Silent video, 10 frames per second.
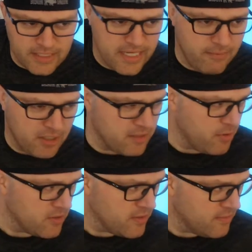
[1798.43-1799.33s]
It's like $10
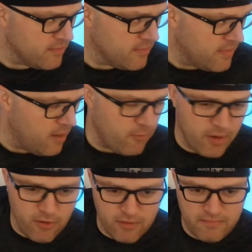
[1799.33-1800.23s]
a person, and
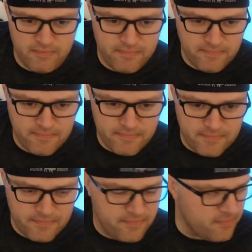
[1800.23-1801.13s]
we
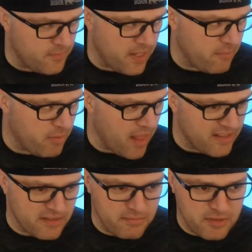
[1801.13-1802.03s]
had a
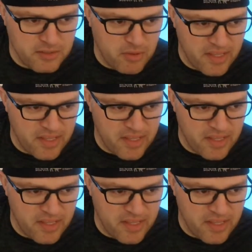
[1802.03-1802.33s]
blast. Let's just